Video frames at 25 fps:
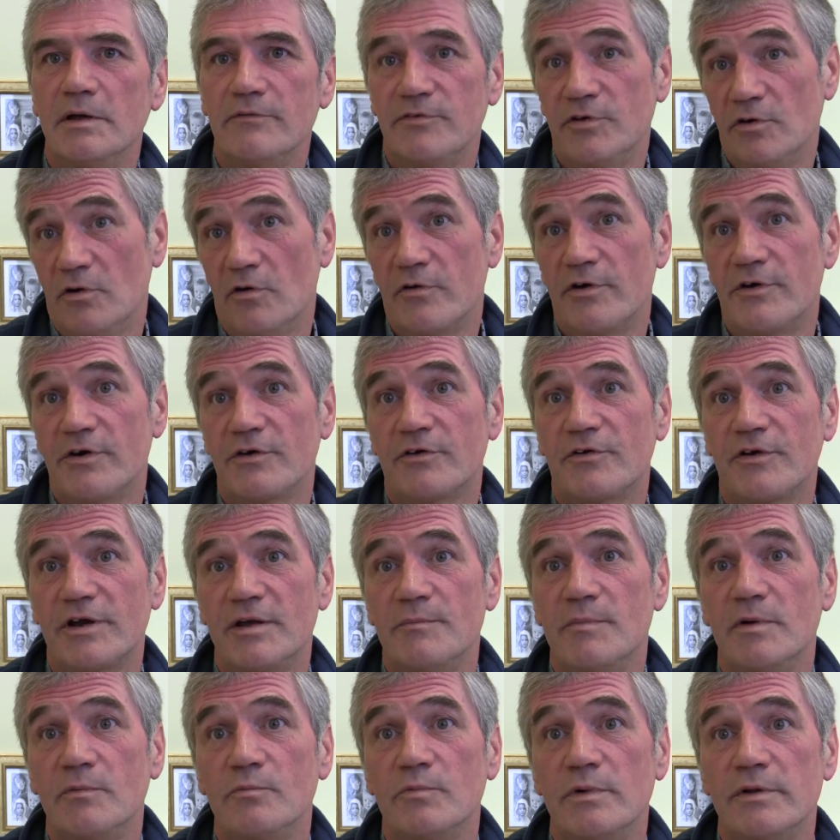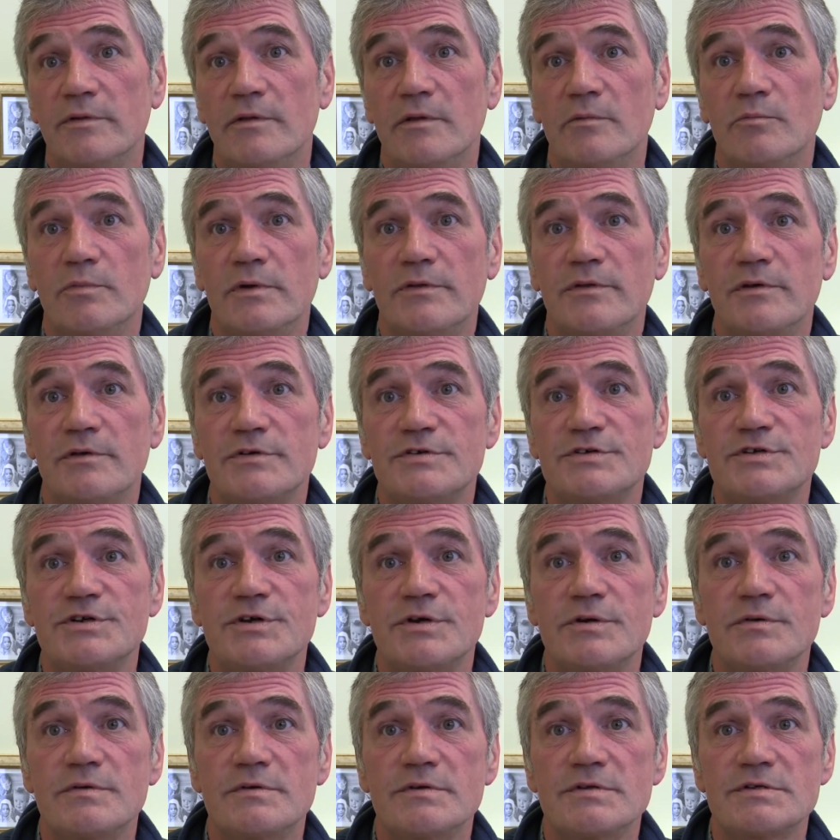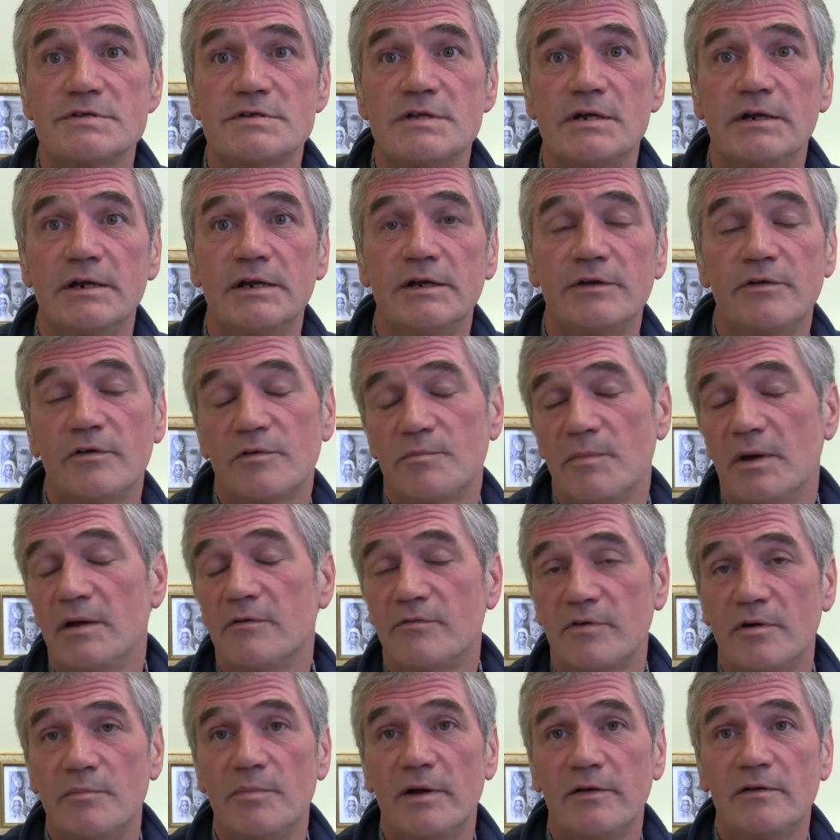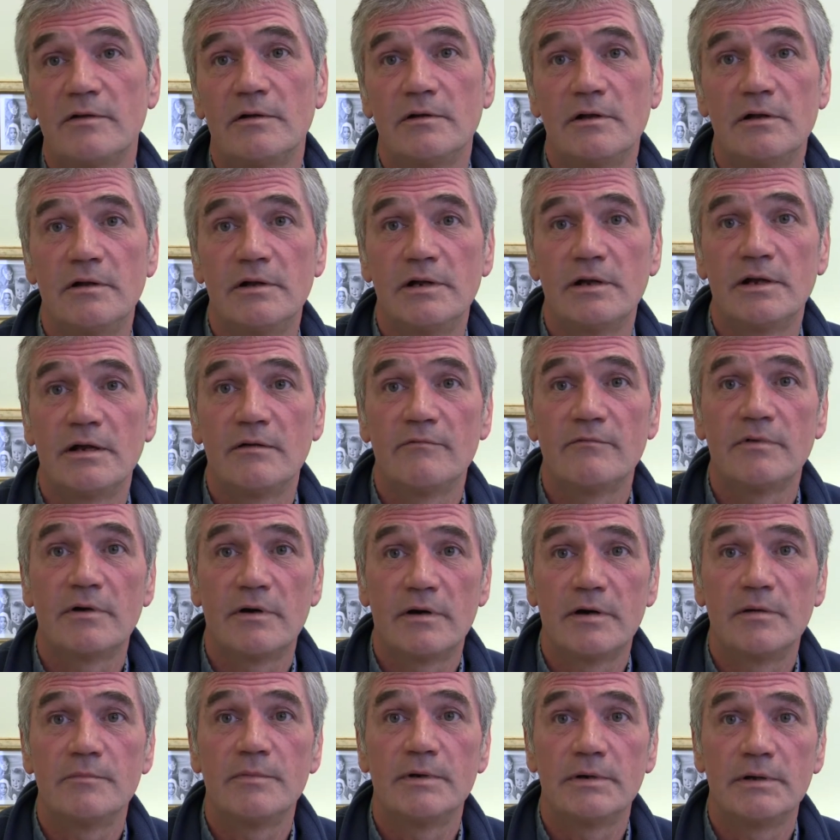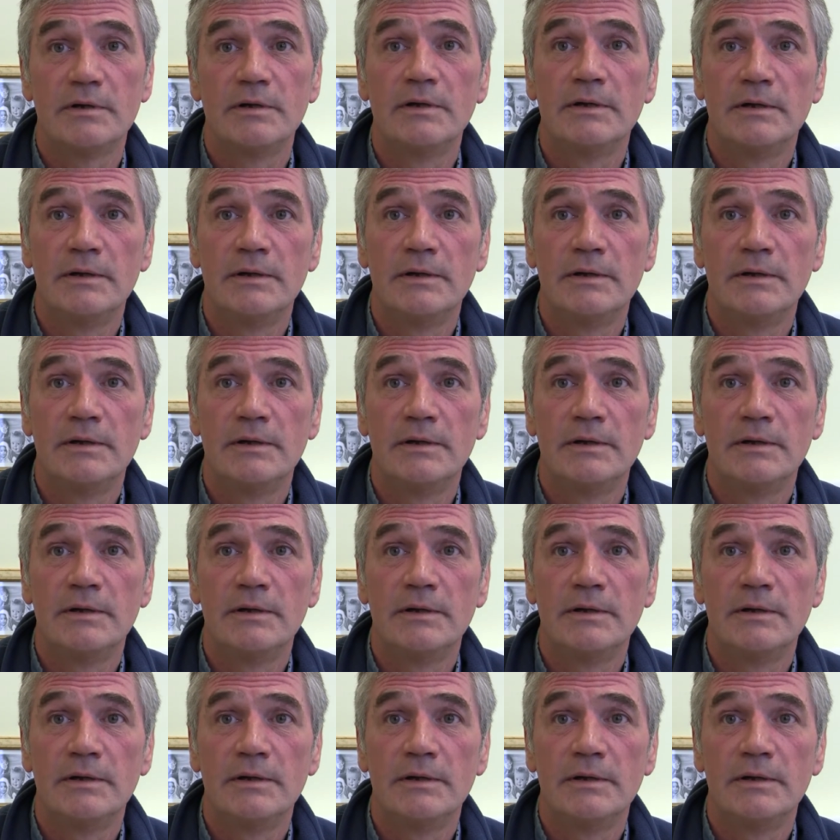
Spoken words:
if you're in agreement with them, with your students, then it does make for a better learning environment.